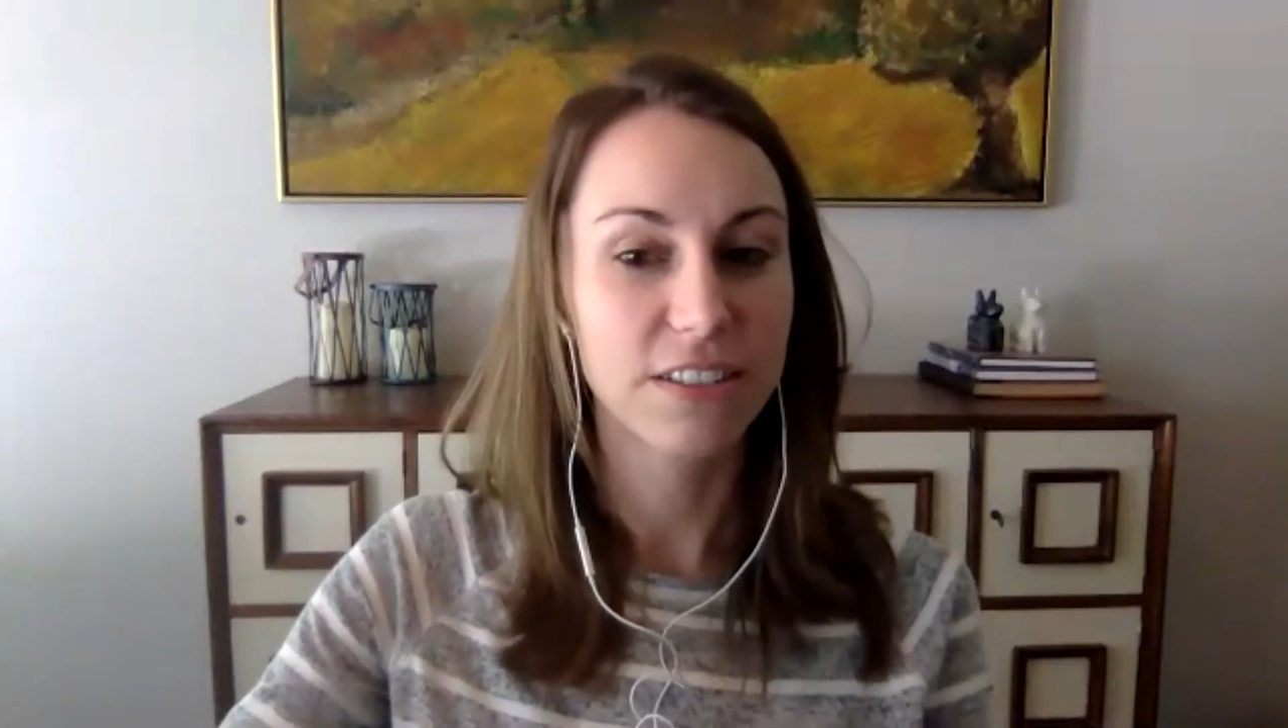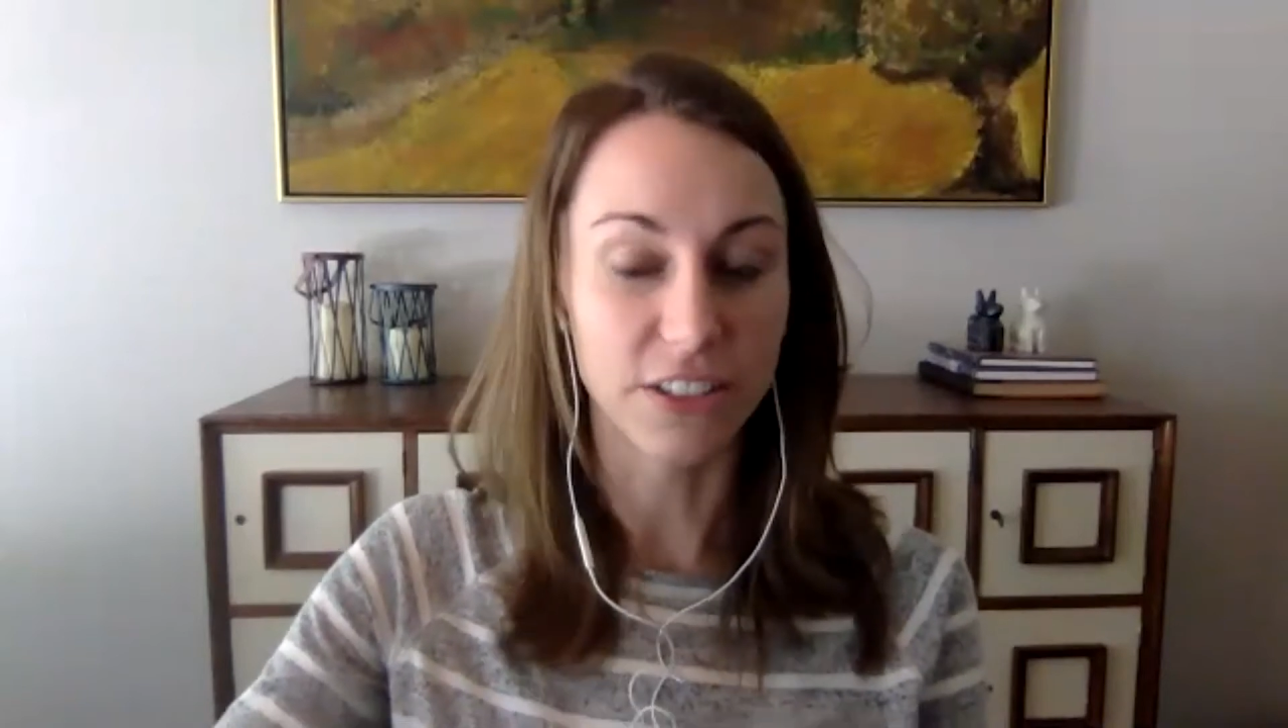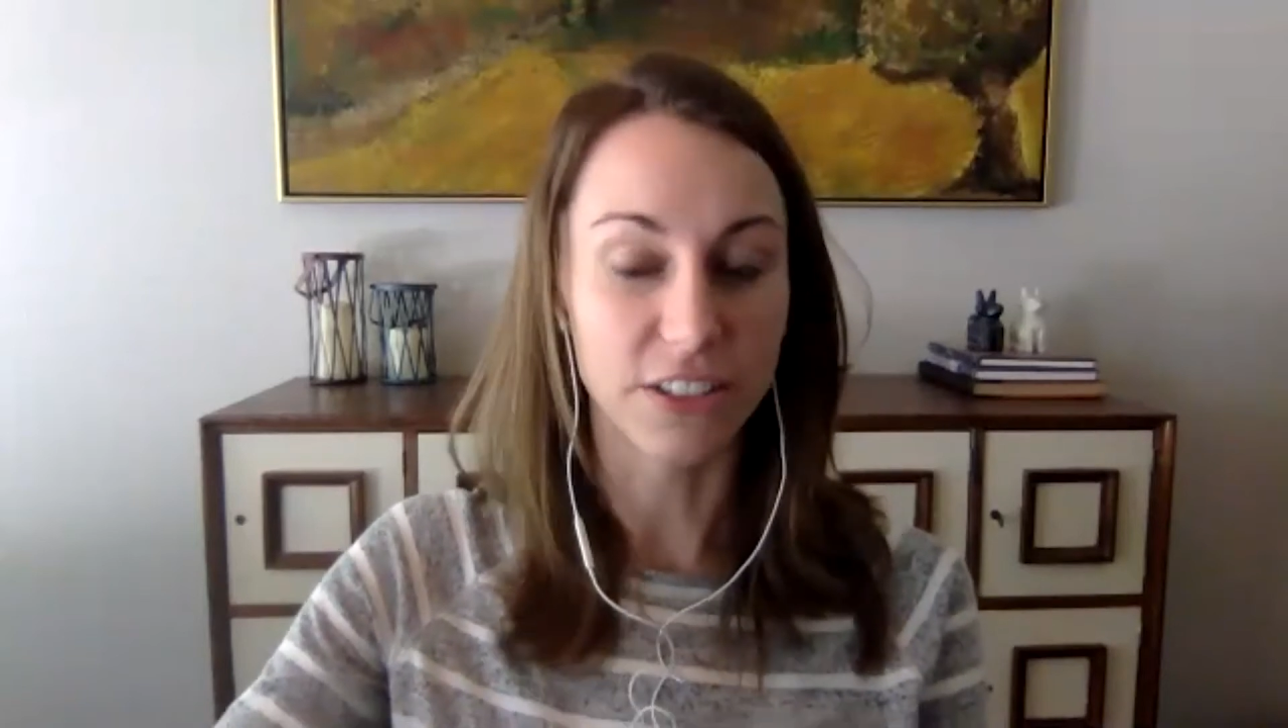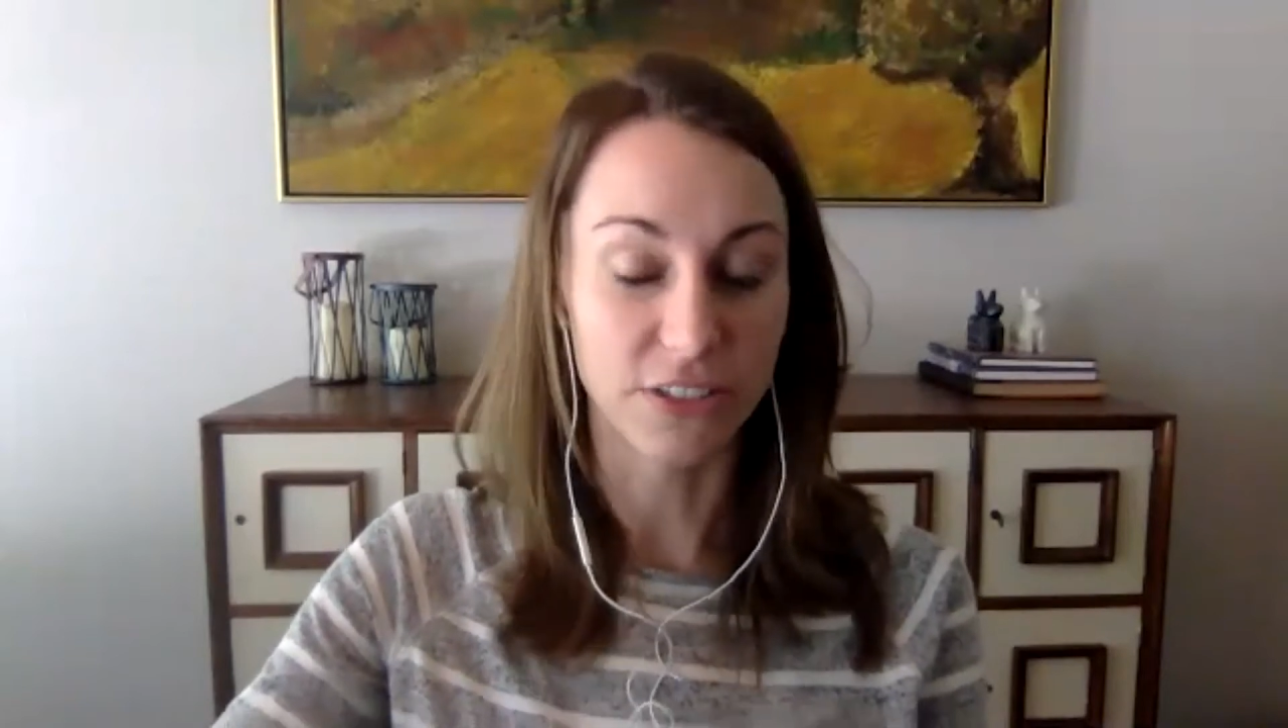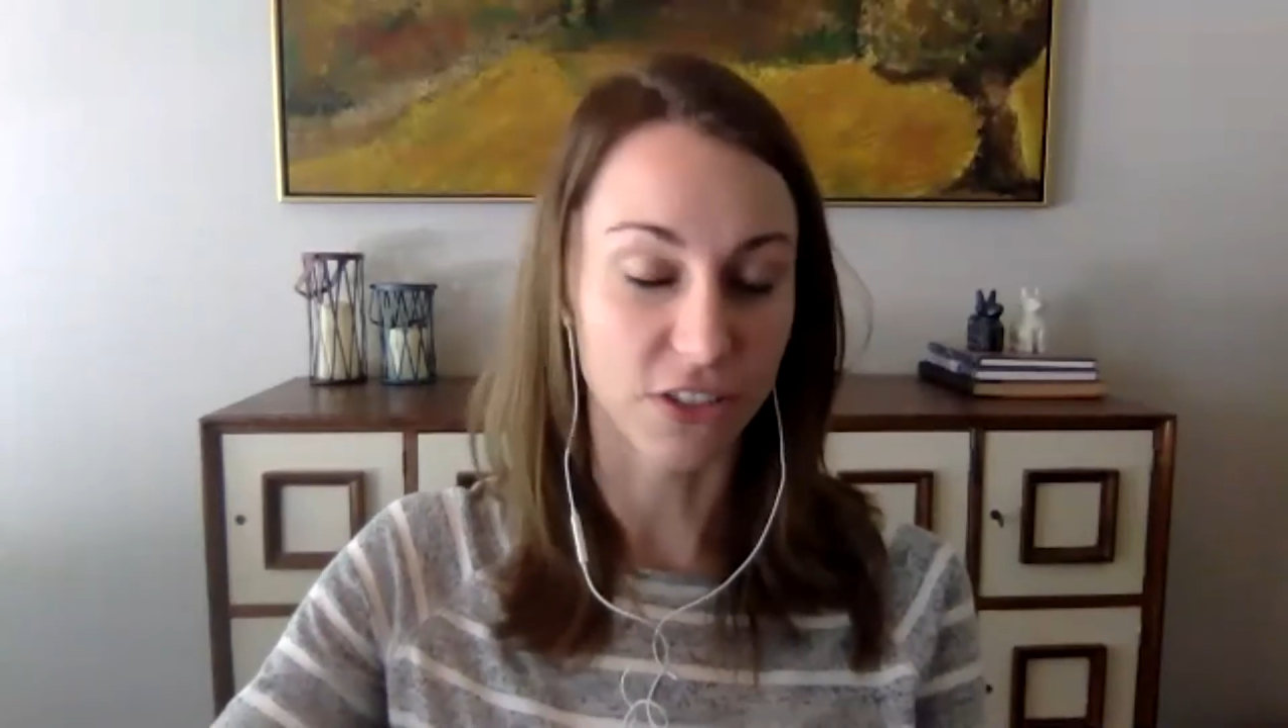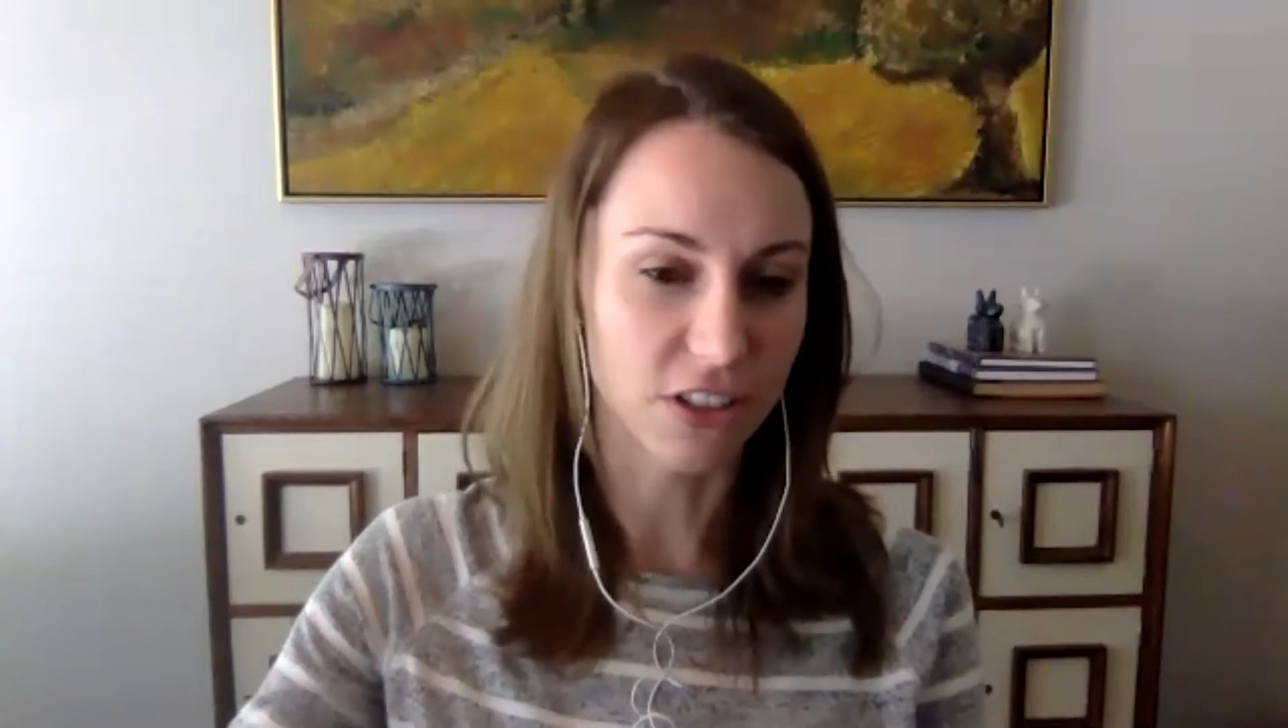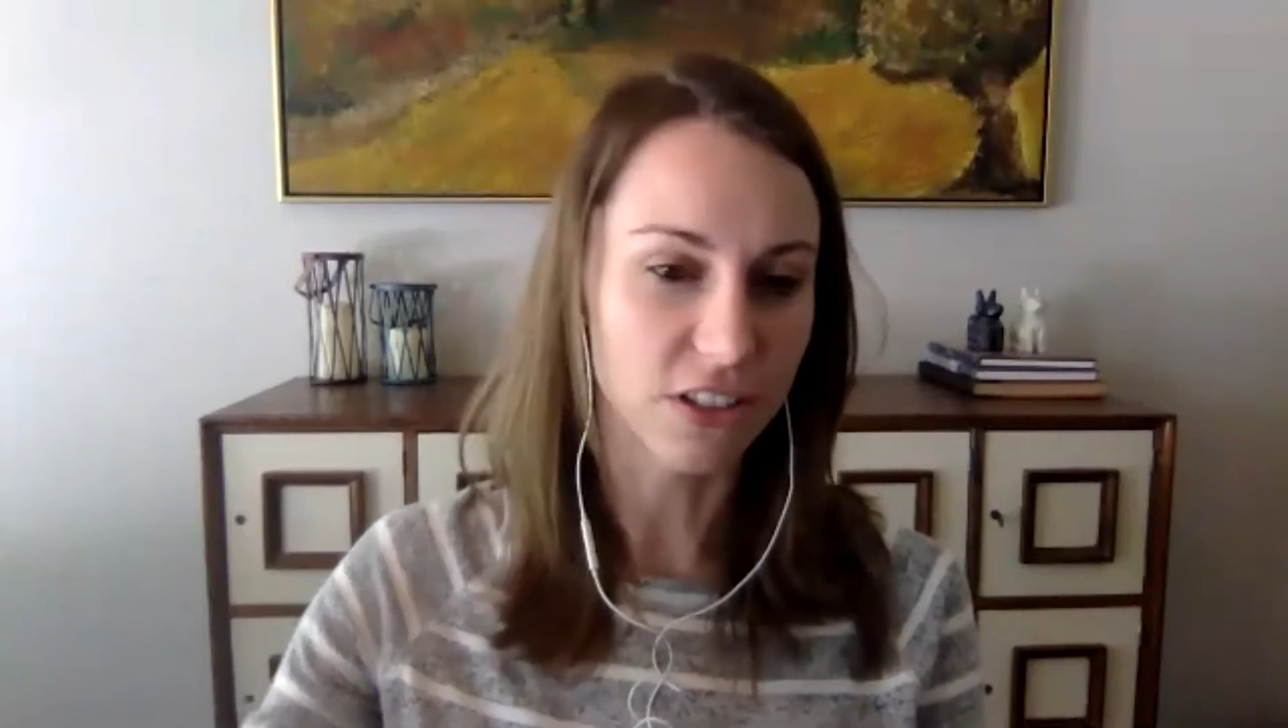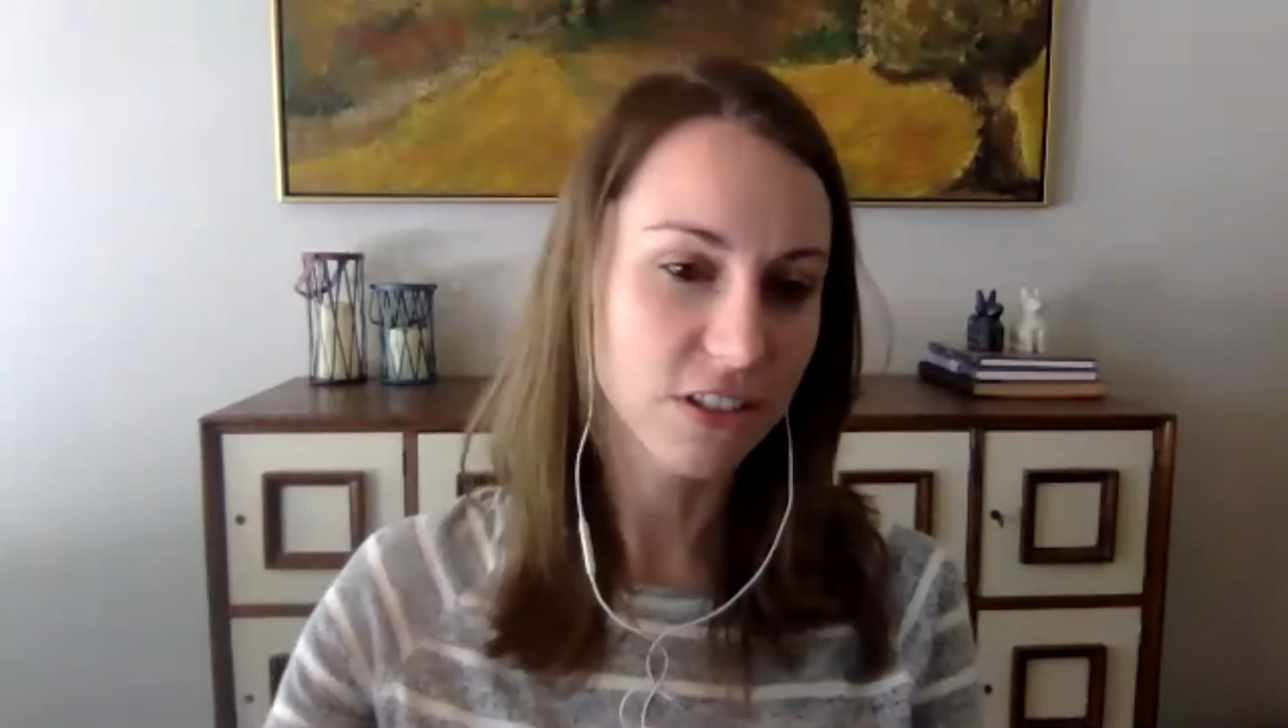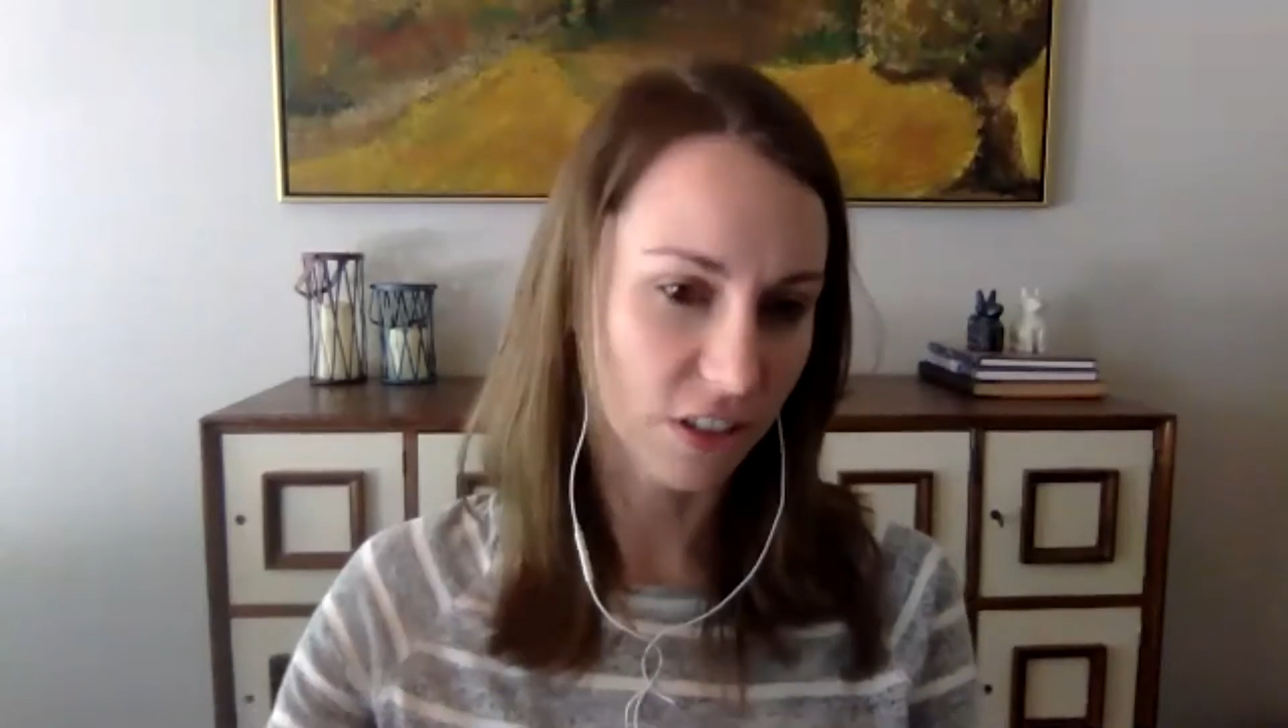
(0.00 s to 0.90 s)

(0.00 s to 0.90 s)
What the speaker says: difficult to